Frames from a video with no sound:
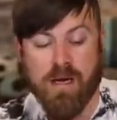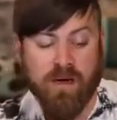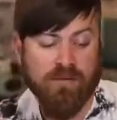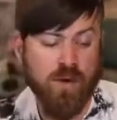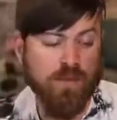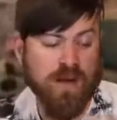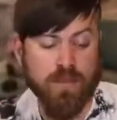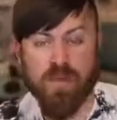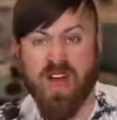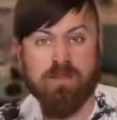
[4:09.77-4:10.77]
I've known
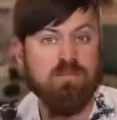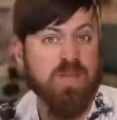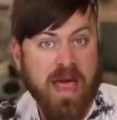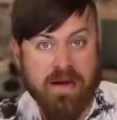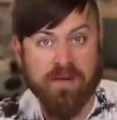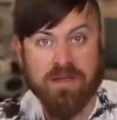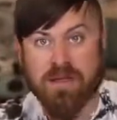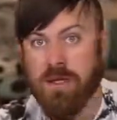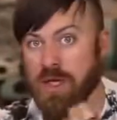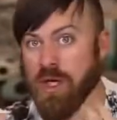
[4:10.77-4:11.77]
people that haven't,
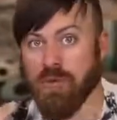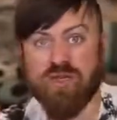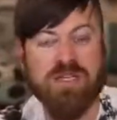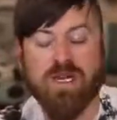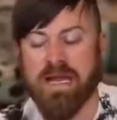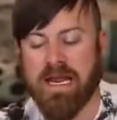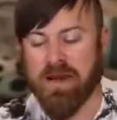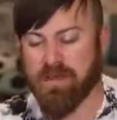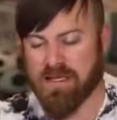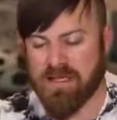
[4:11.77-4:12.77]
just like any
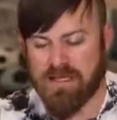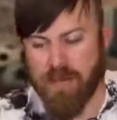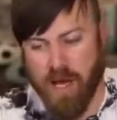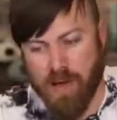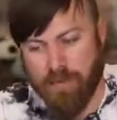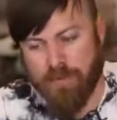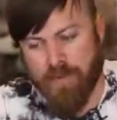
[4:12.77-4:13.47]
business model.